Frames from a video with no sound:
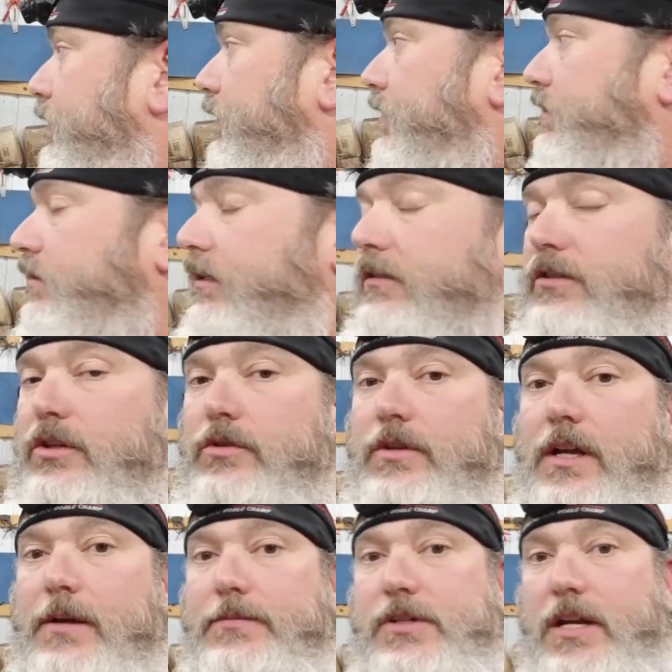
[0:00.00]
this thing
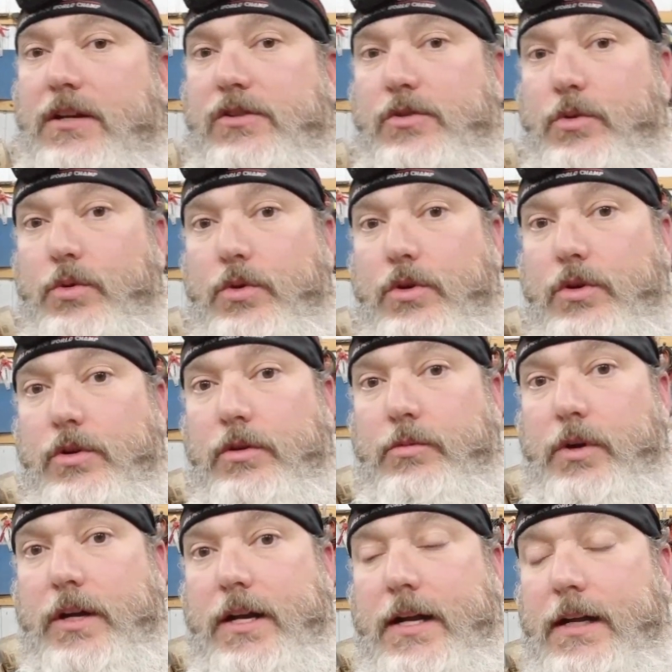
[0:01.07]
tuned up, change the oil and
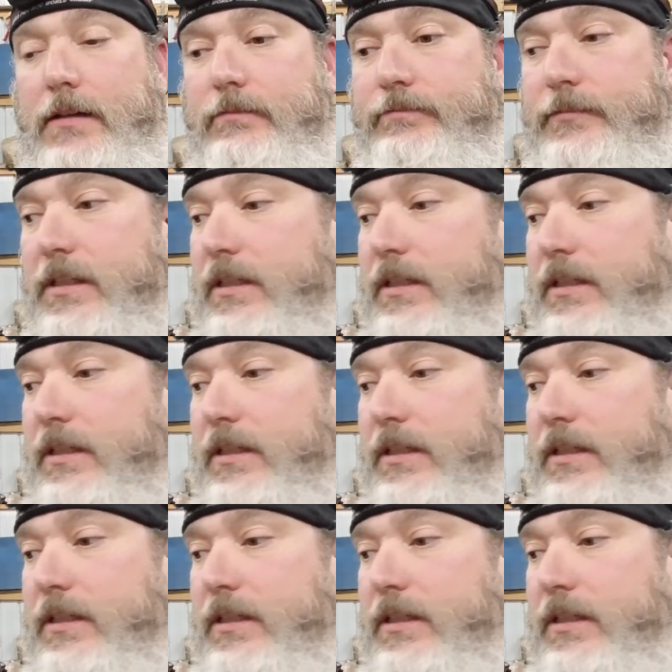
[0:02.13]
whatnot.